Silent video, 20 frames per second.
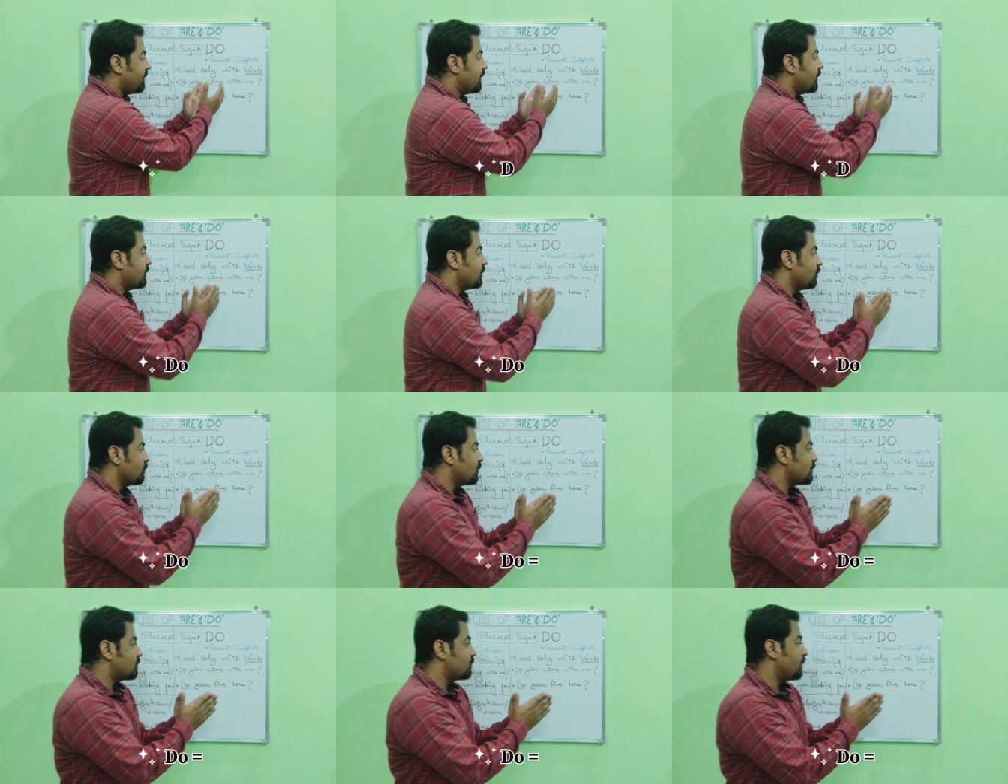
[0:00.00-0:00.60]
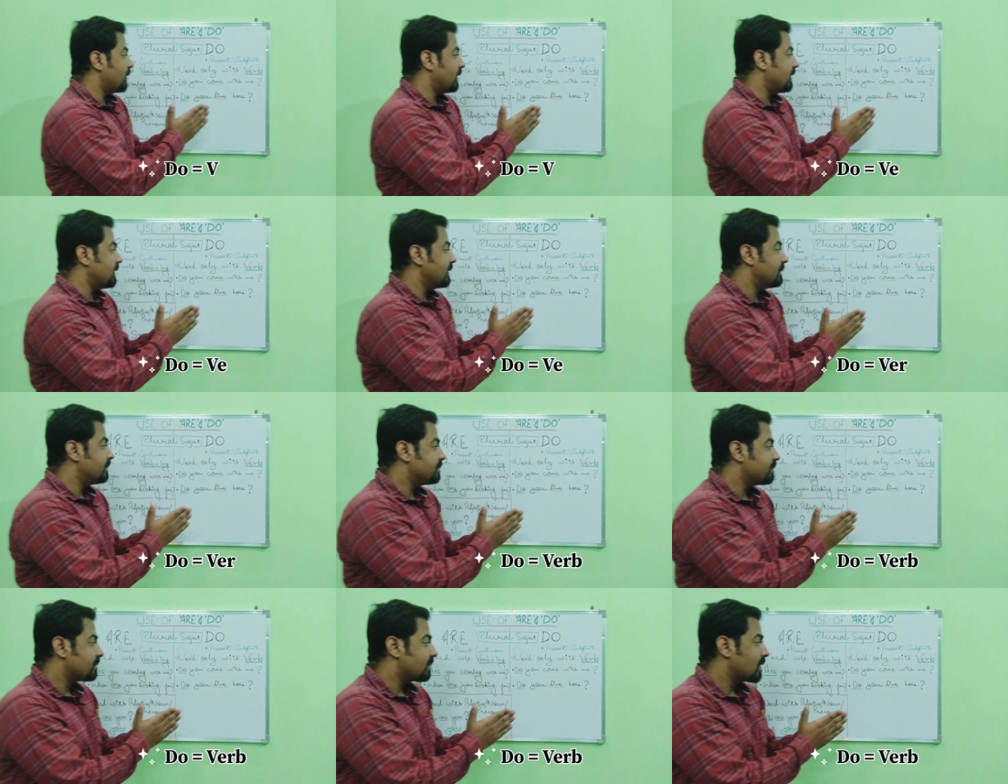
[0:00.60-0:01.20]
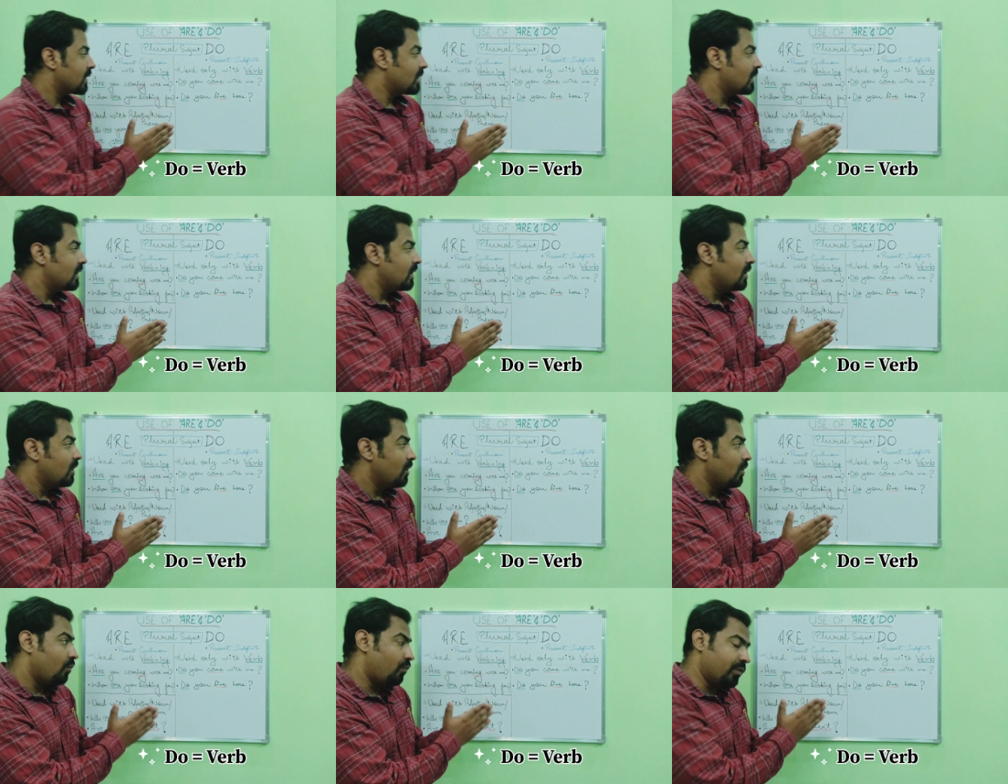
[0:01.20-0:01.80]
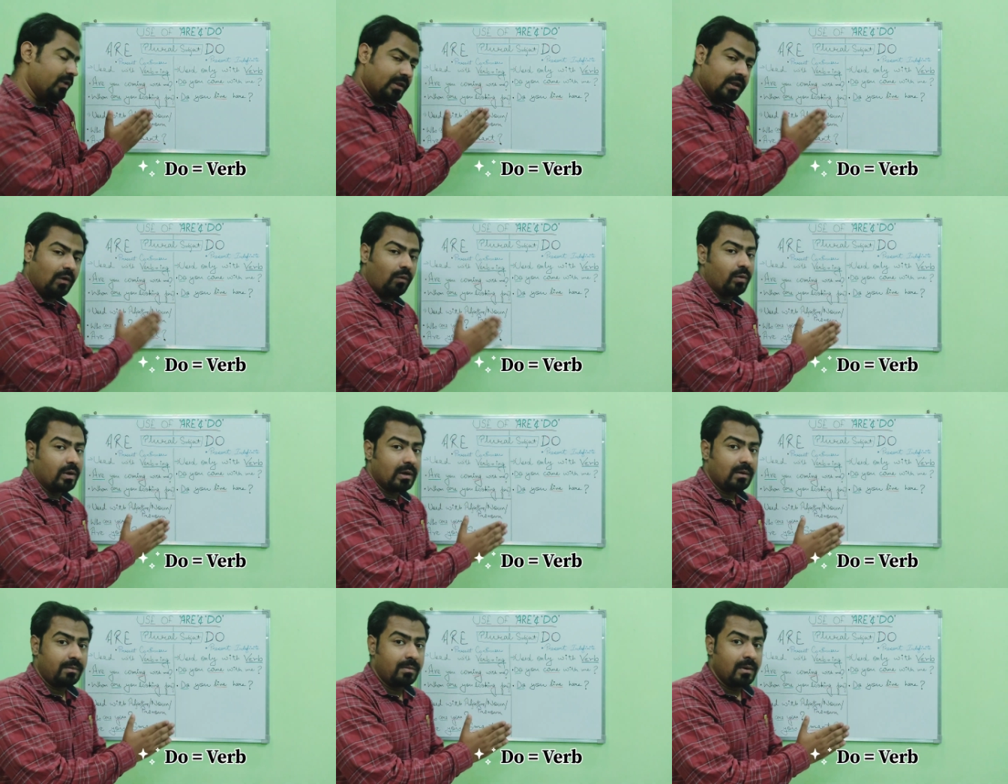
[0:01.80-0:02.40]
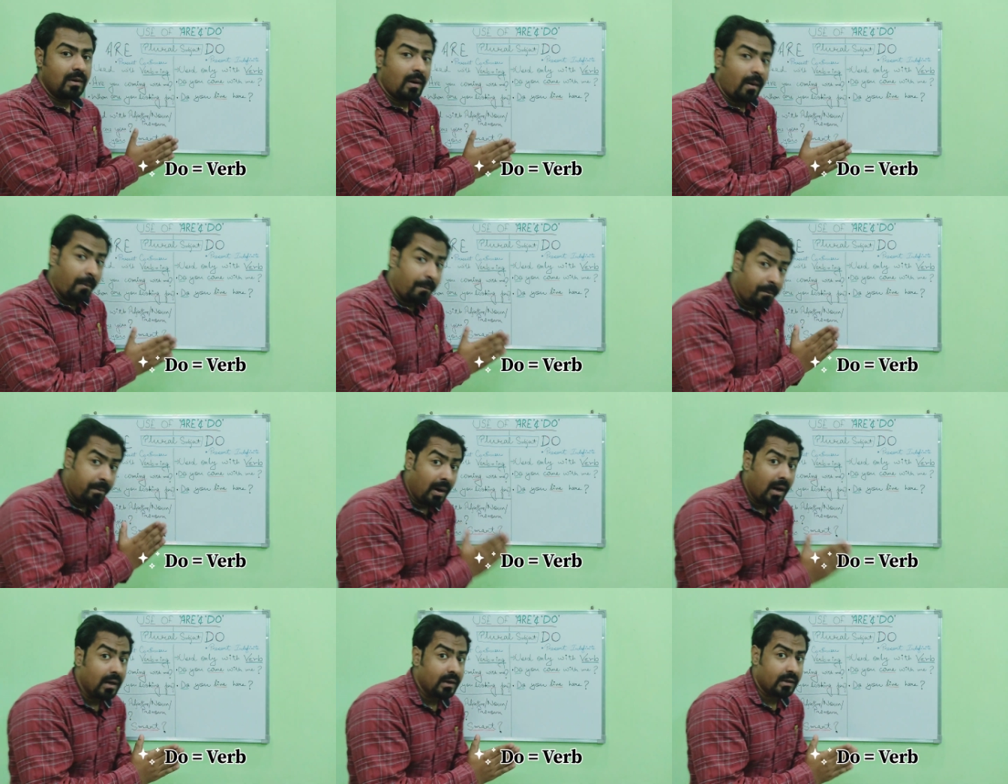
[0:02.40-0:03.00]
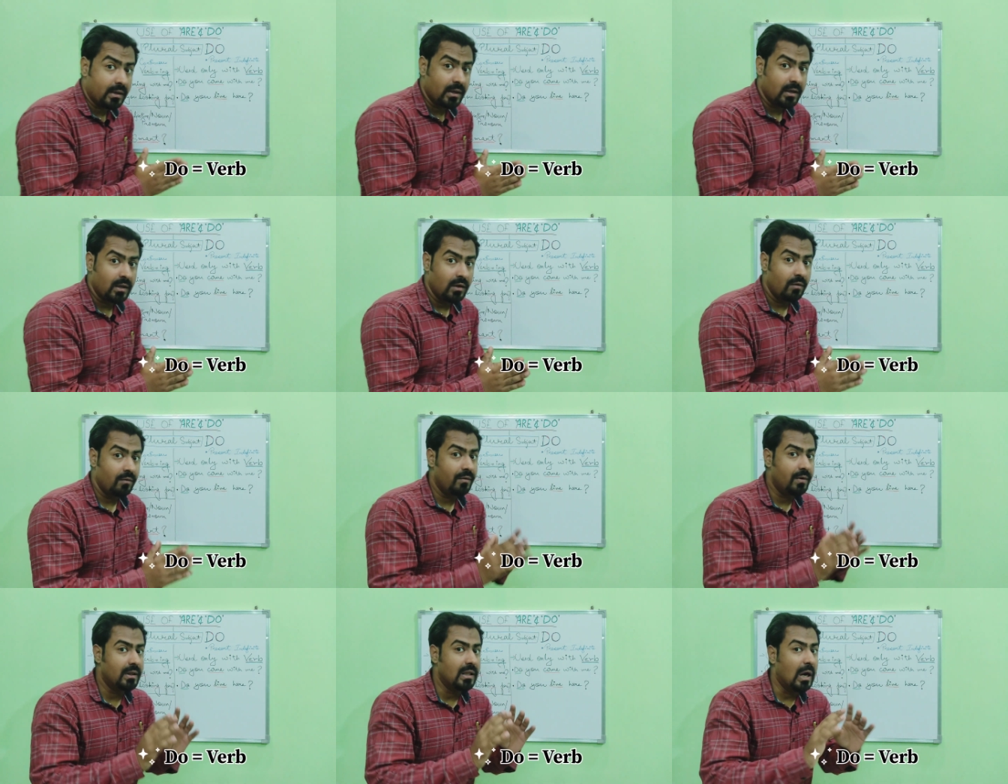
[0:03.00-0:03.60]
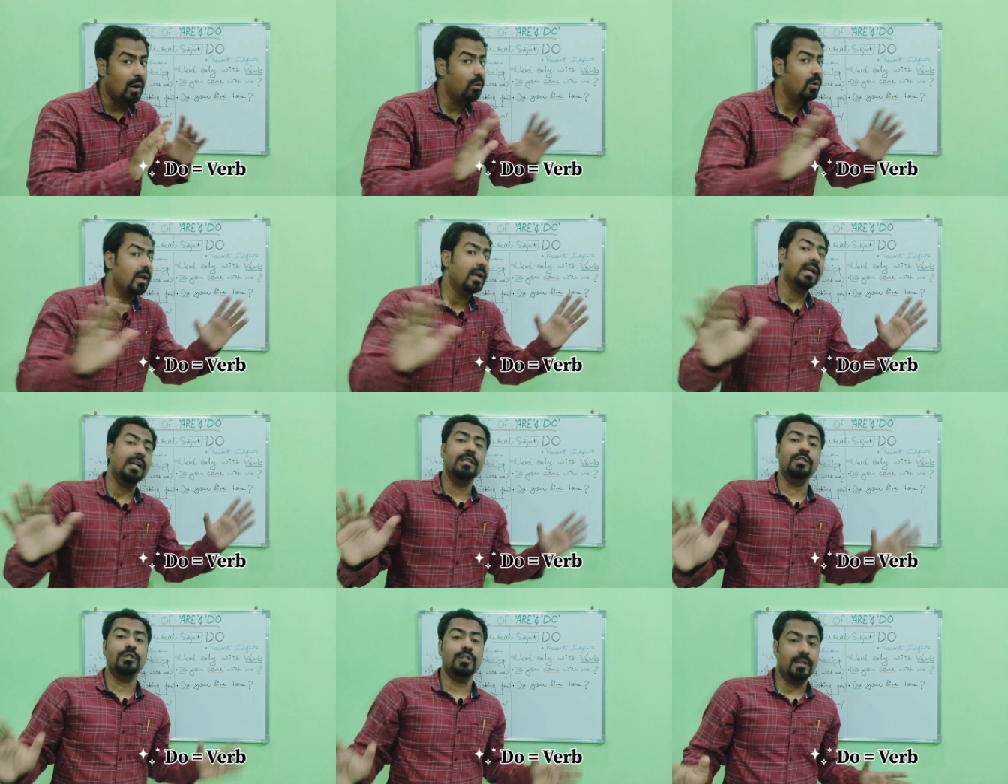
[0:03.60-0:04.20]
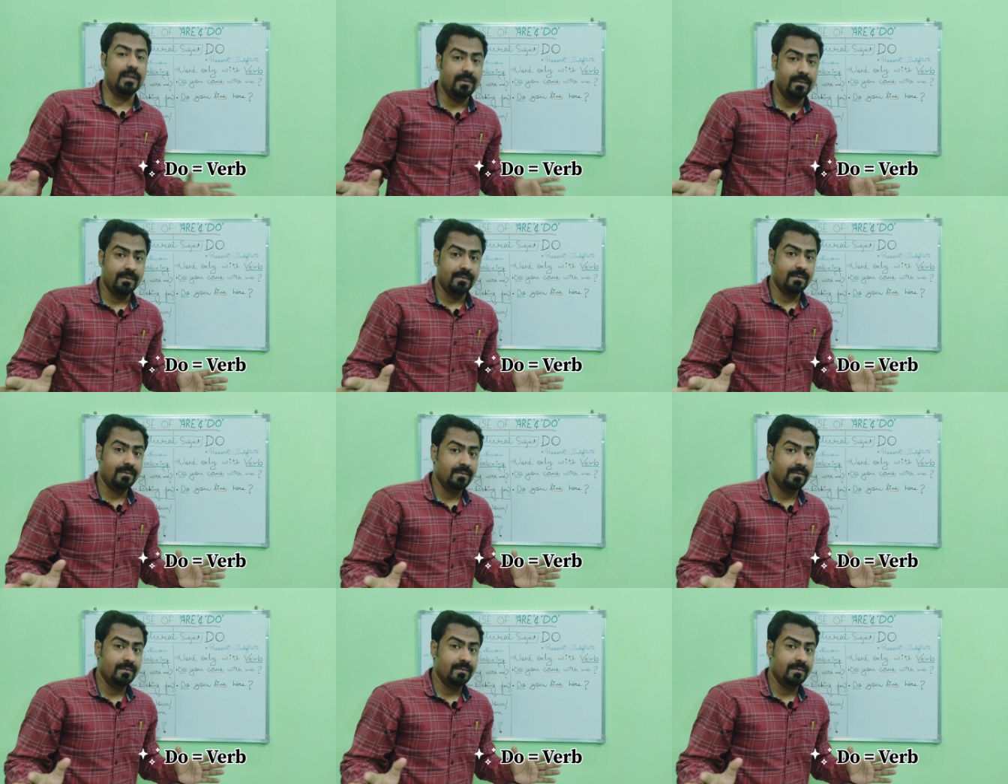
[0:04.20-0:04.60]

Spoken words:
will use with the verb but without ing.